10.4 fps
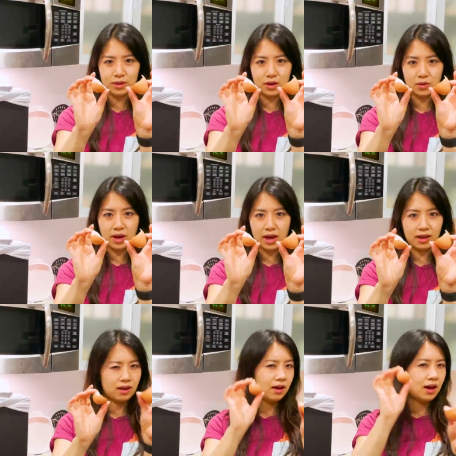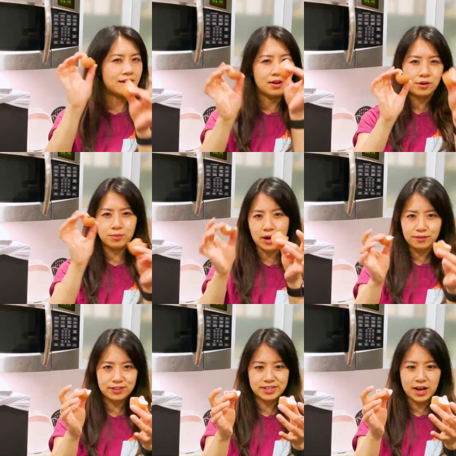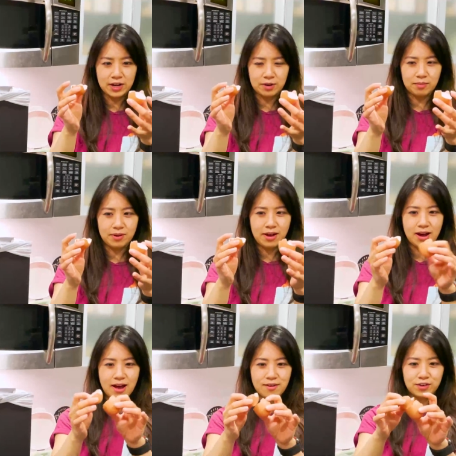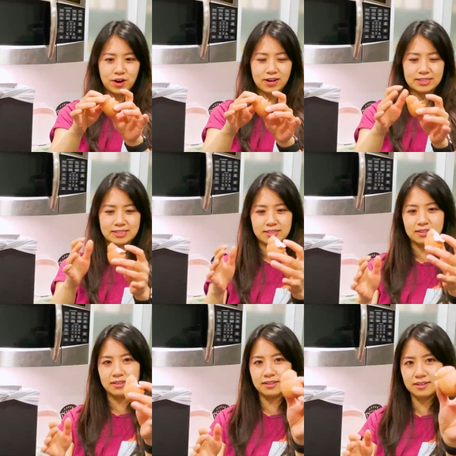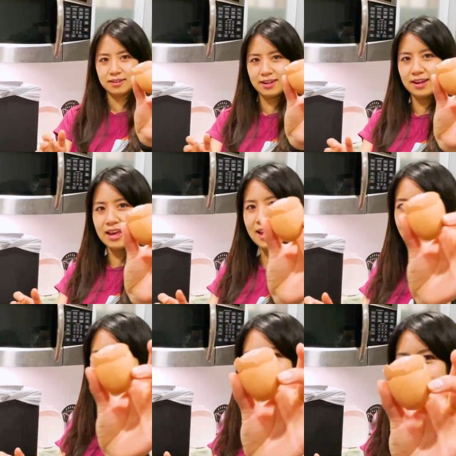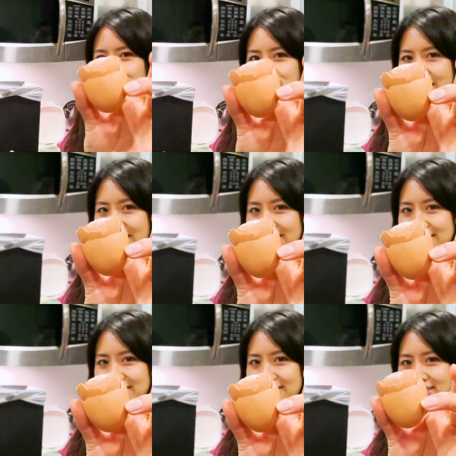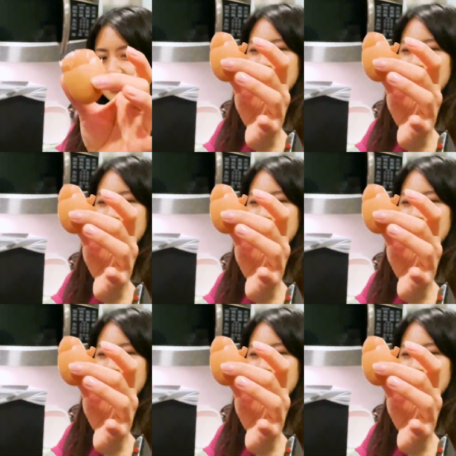Okay, another breakfast item. I've got eggshells.